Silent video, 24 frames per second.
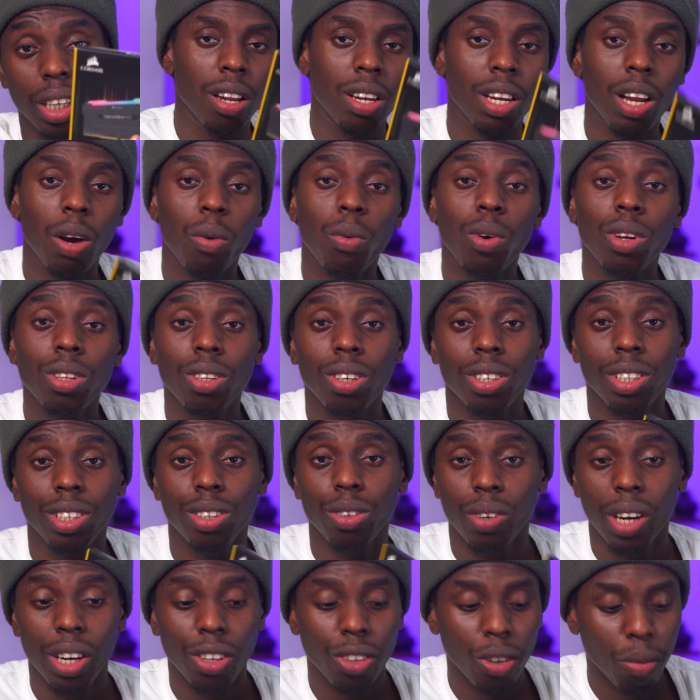Now what does the
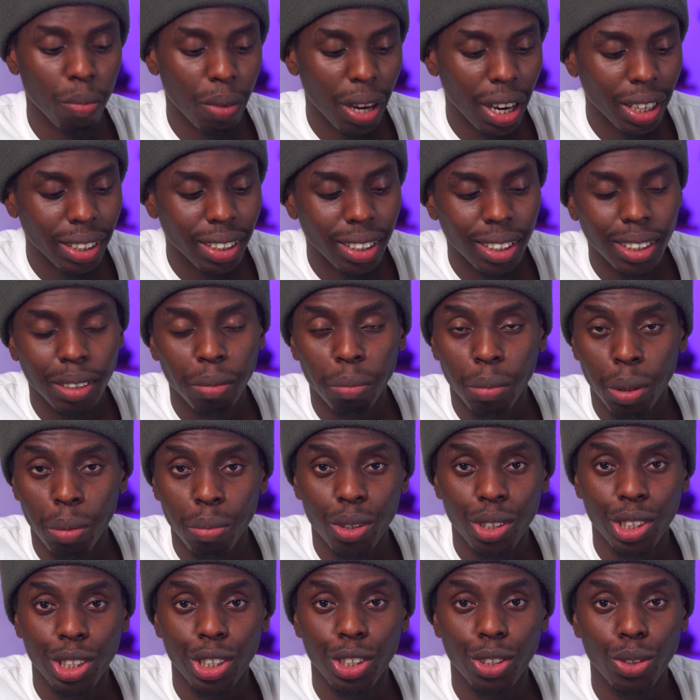random access
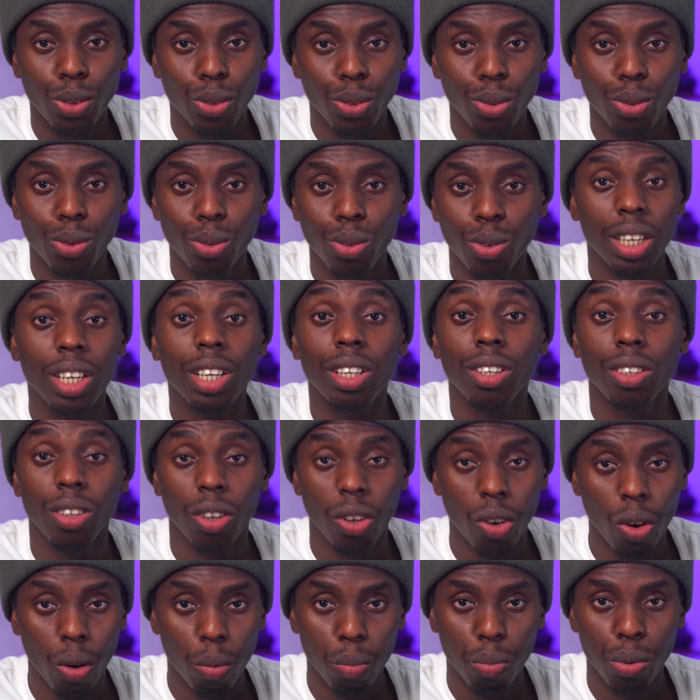memory do in the
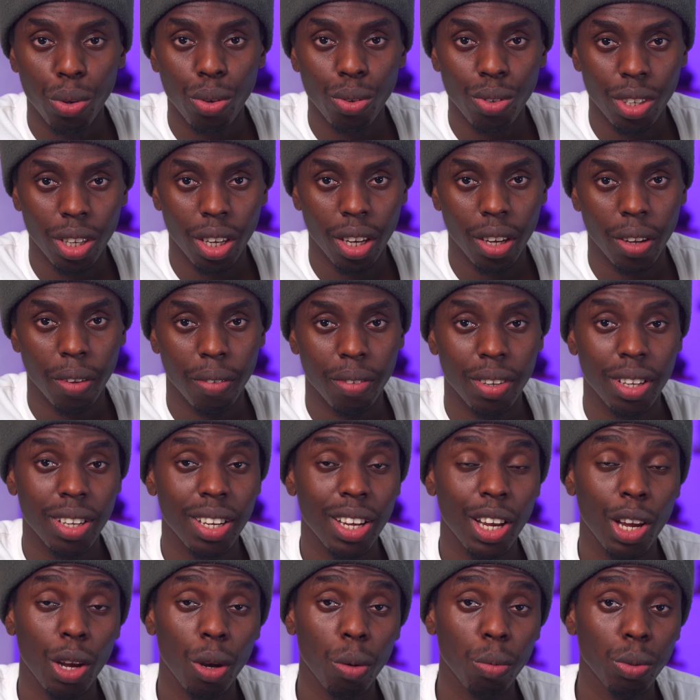computer? It
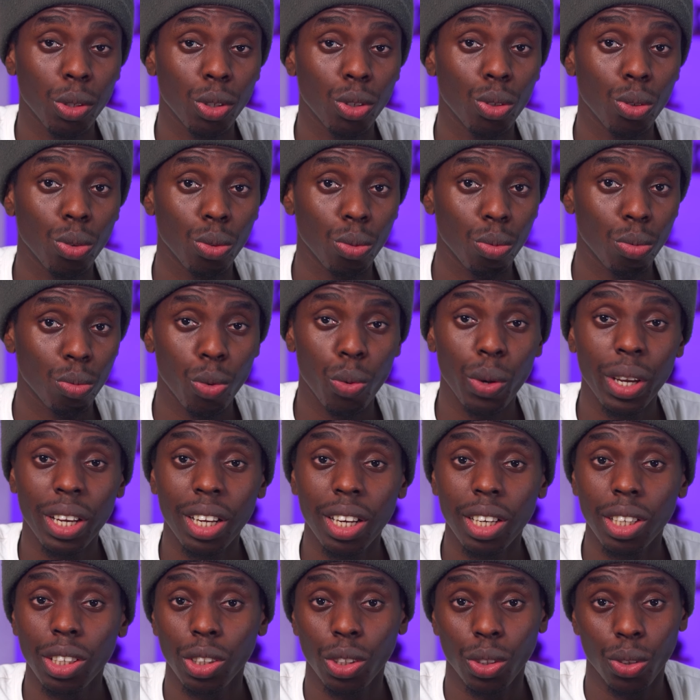helps to
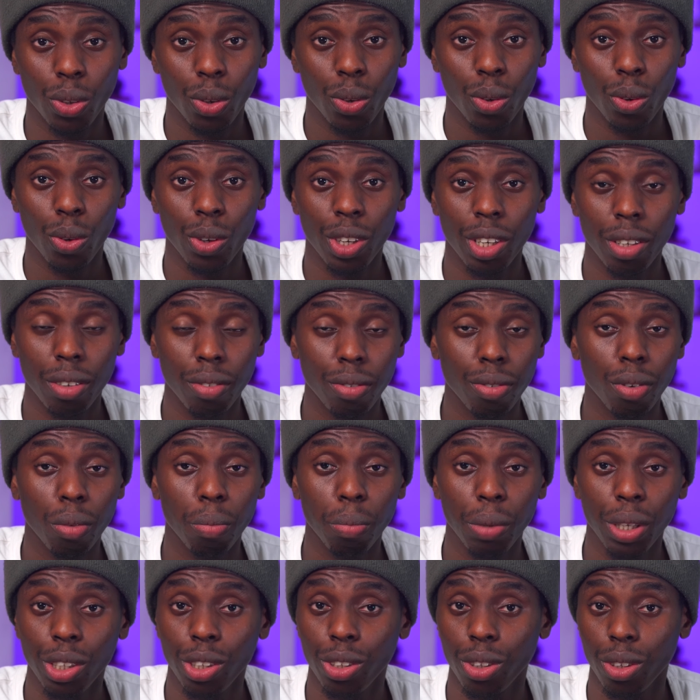quickly store
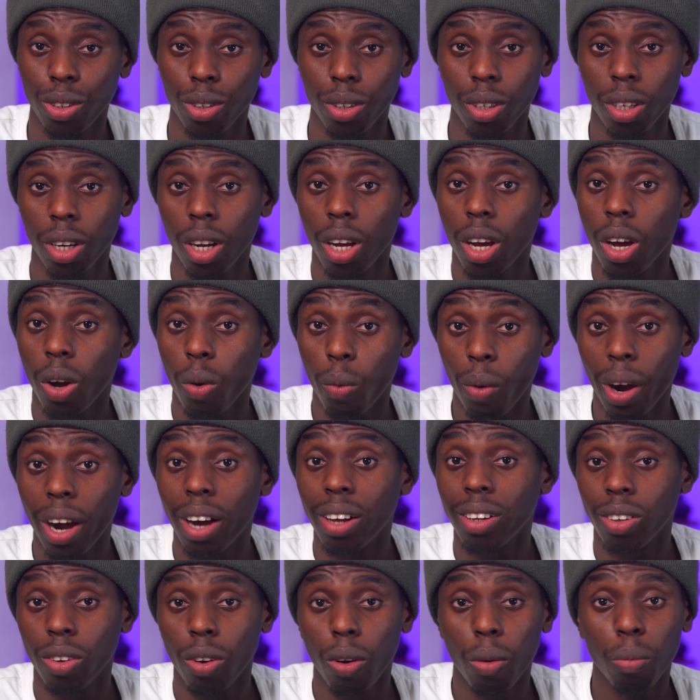information while
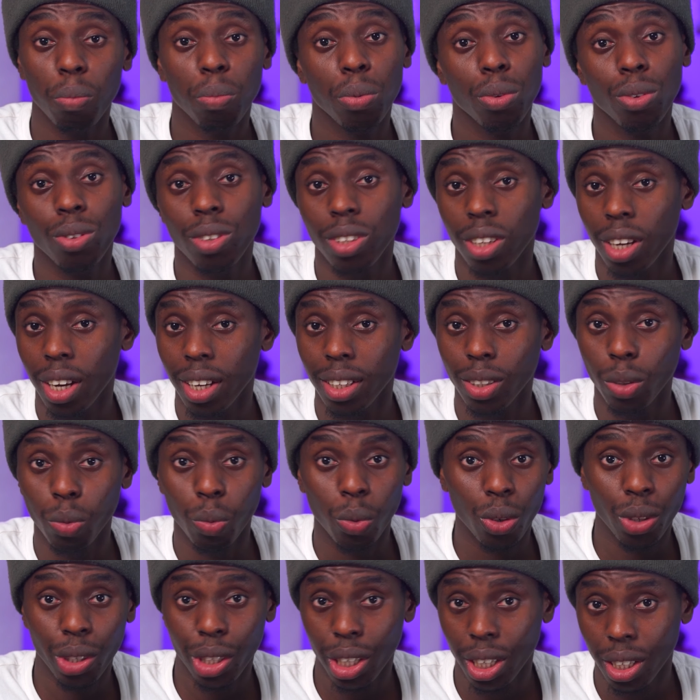the computer is
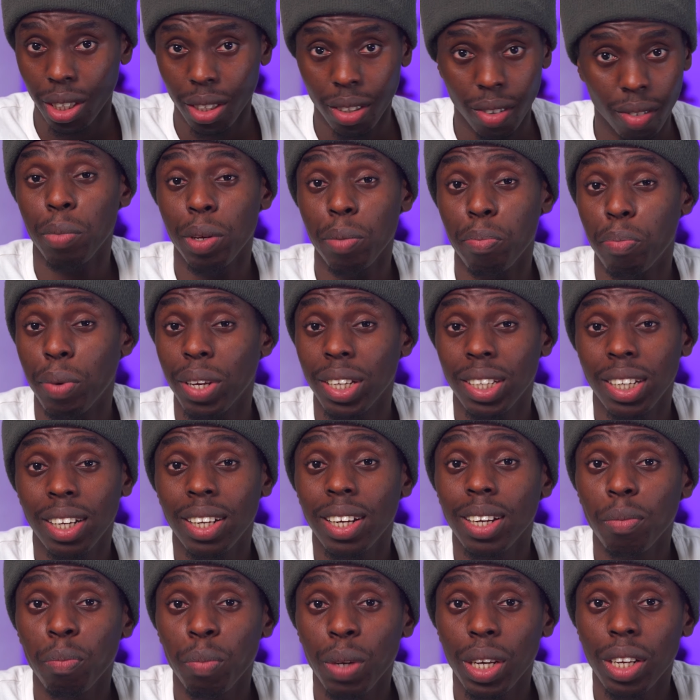working. It
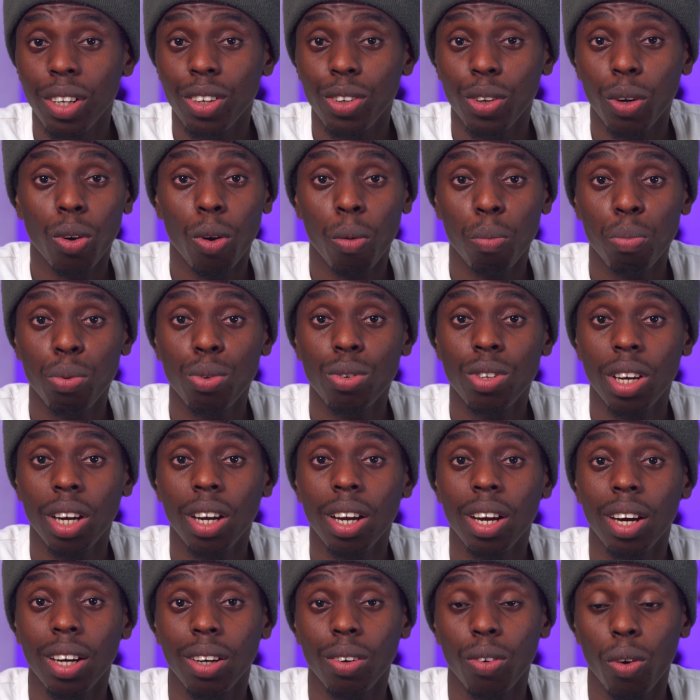basically means your computer
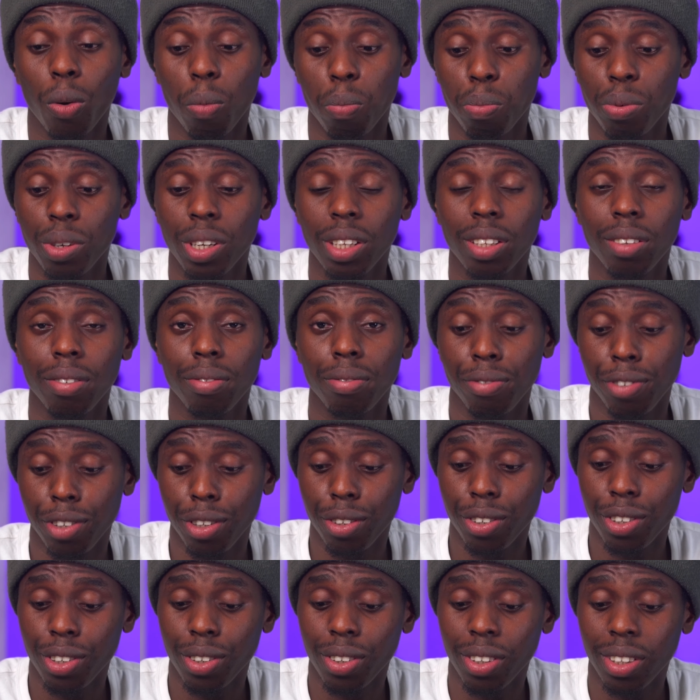can operate
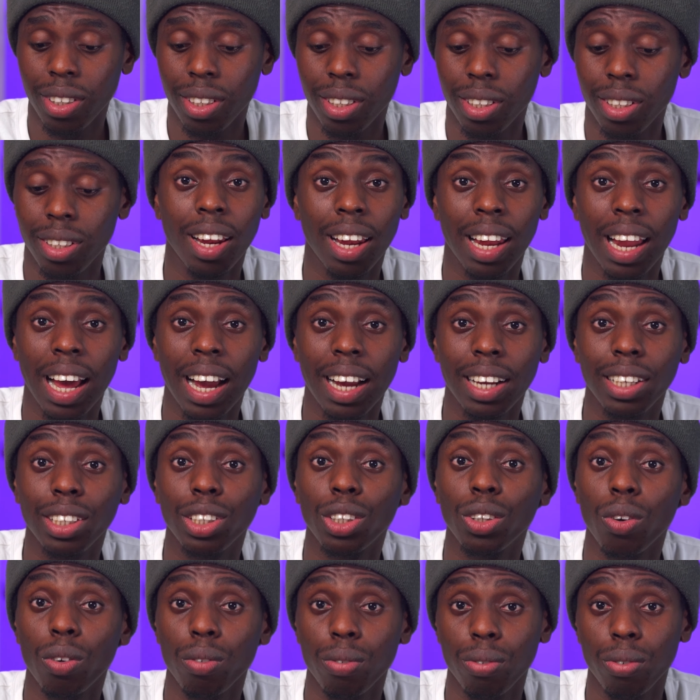various lines
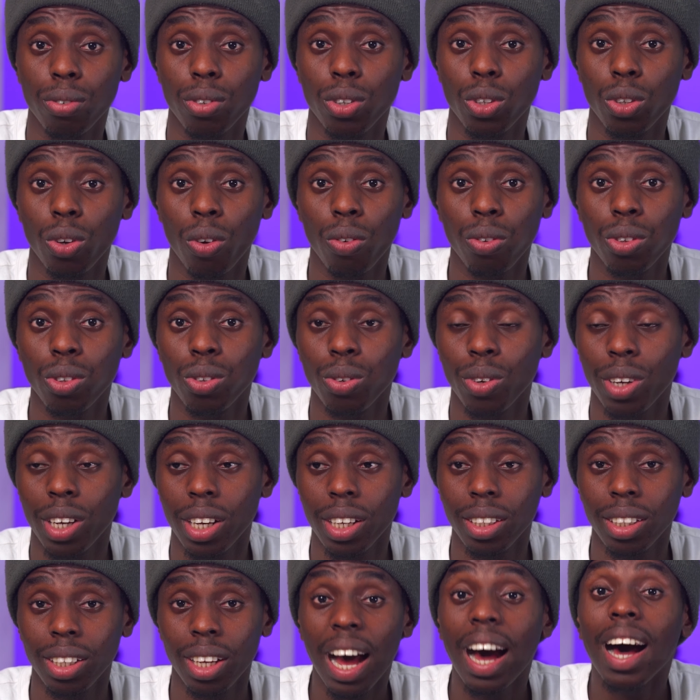of
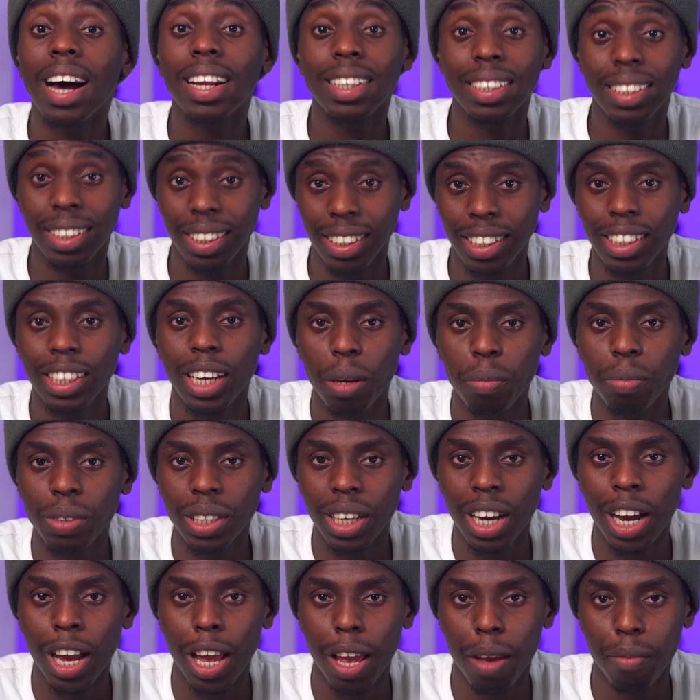softwares at the same
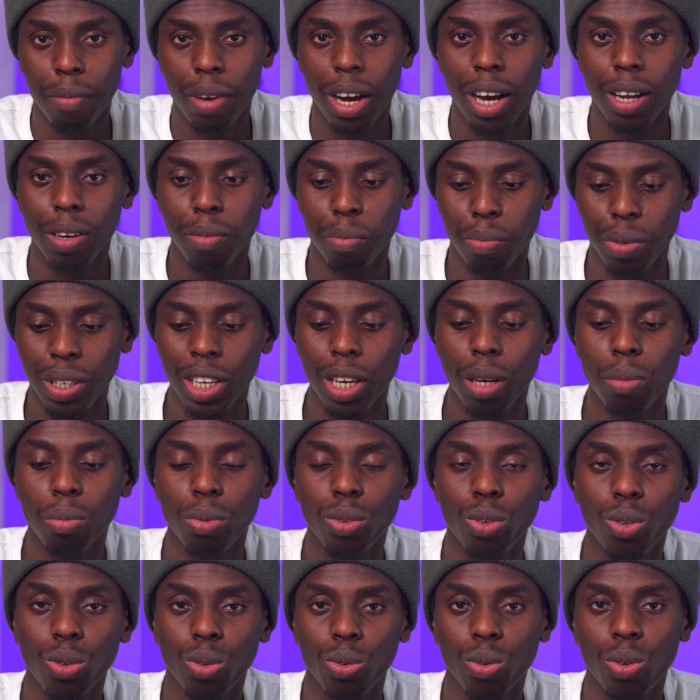time and be able
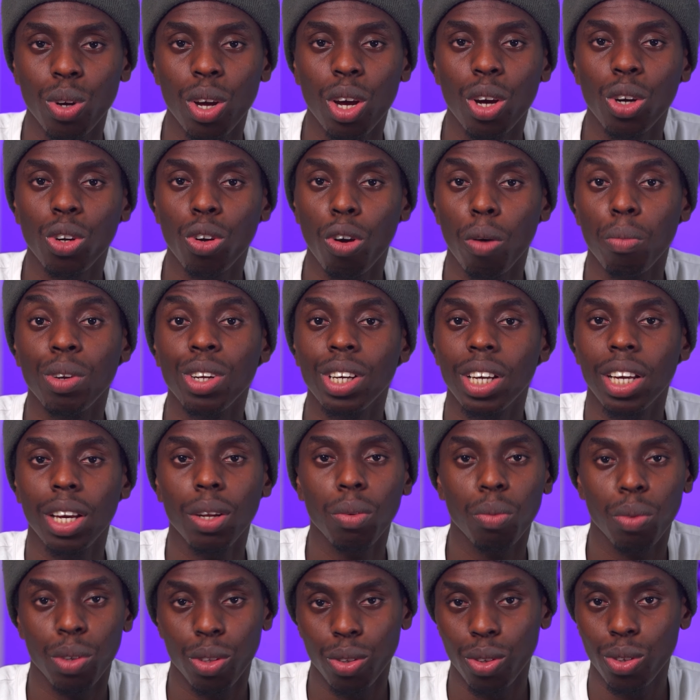to
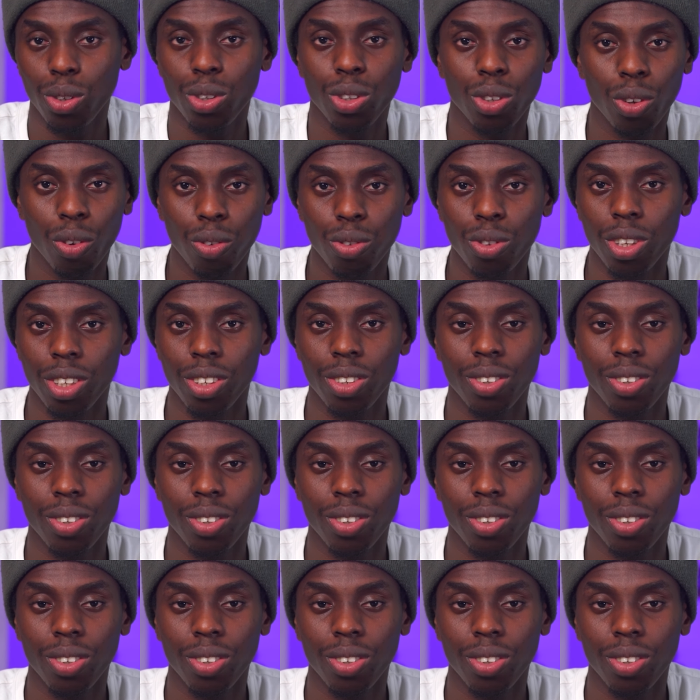communicate with those softwares.